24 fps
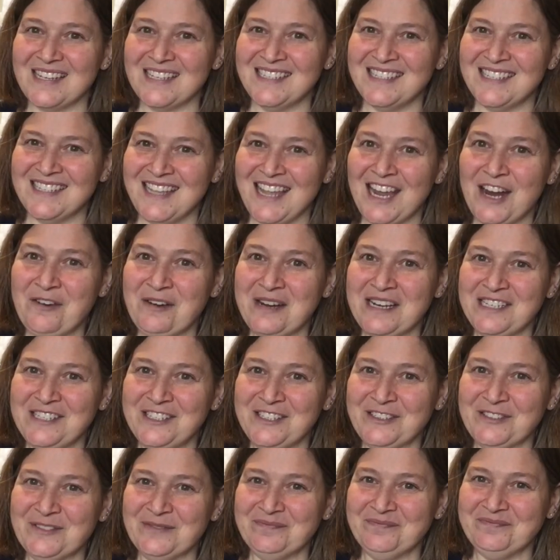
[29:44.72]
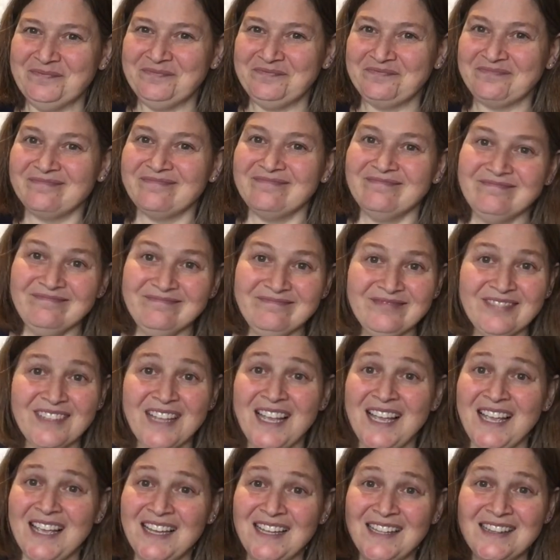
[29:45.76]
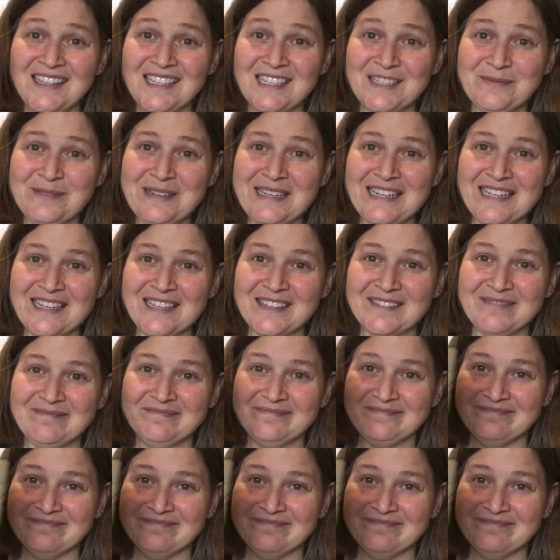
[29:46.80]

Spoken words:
scary too. And this week,